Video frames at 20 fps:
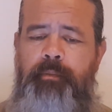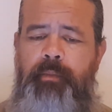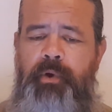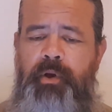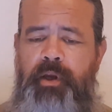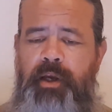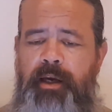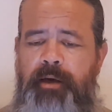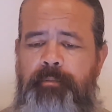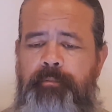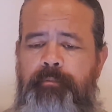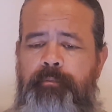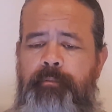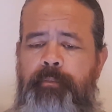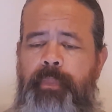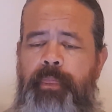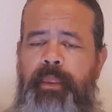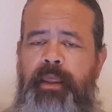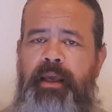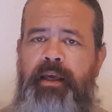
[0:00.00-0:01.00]
Okay,
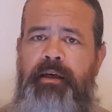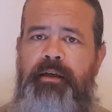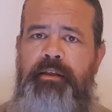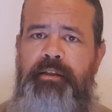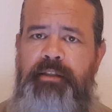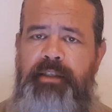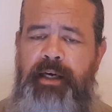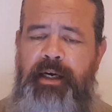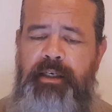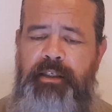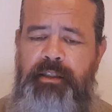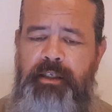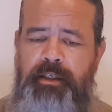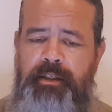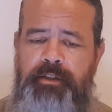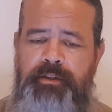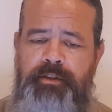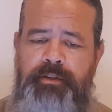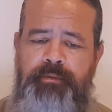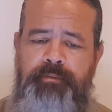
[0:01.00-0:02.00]

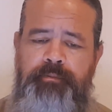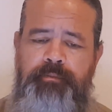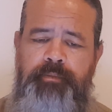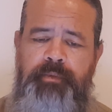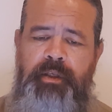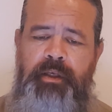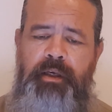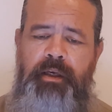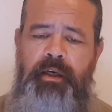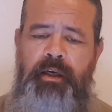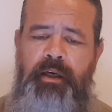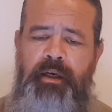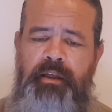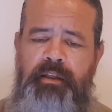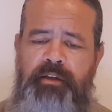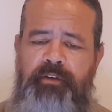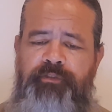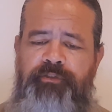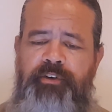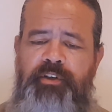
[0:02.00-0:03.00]
tactics.
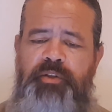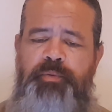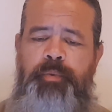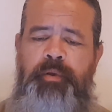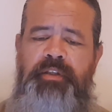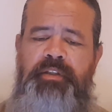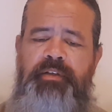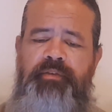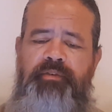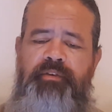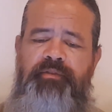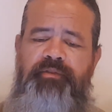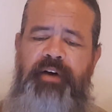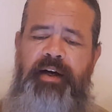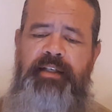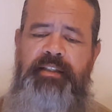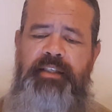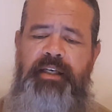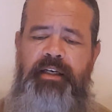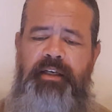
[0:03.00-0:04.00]
The first piece of
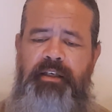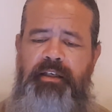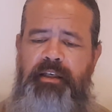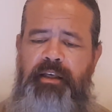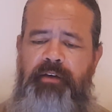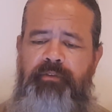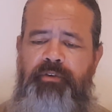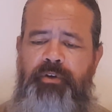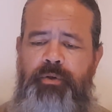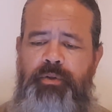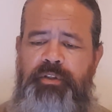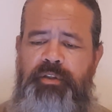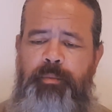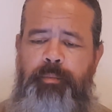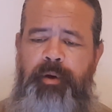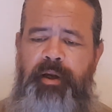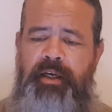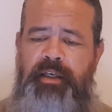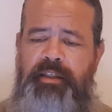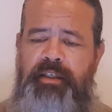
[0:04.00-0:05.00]
advice I can give you is to
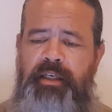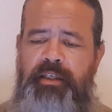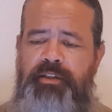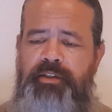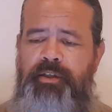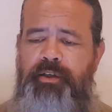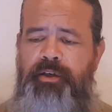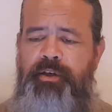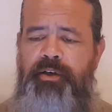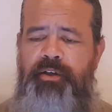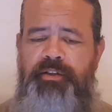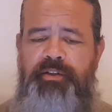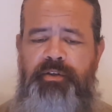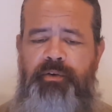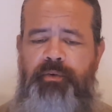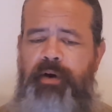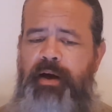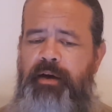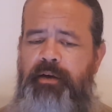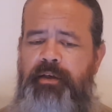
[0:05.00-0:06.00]
pay attention to your
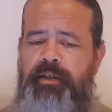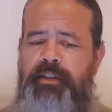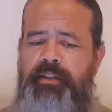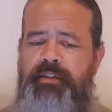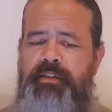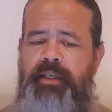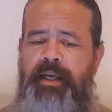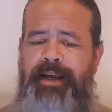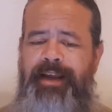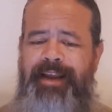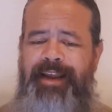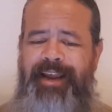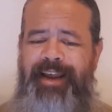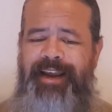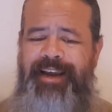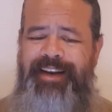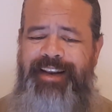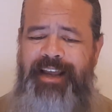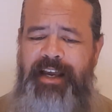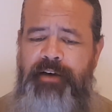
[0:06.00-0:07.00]
surroundings
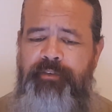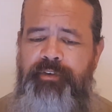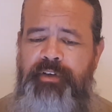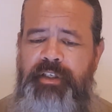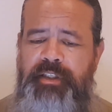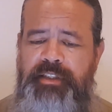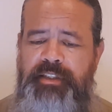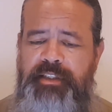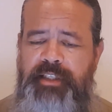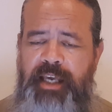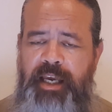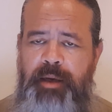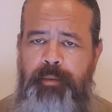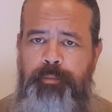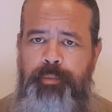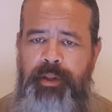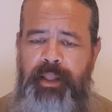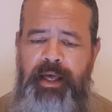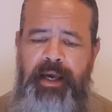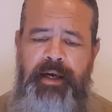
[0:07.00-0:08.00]
and have an escape
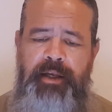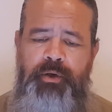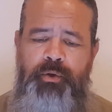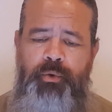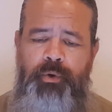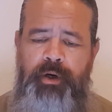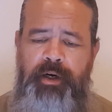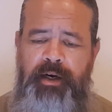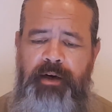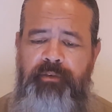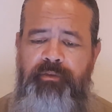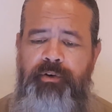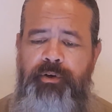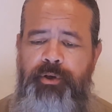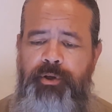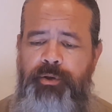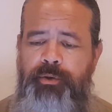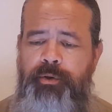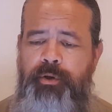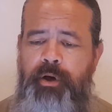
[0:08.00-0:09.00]
plan wherever
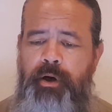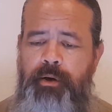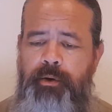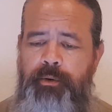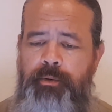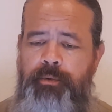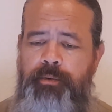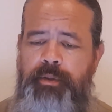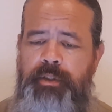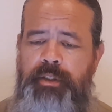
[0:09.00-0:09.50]
you go.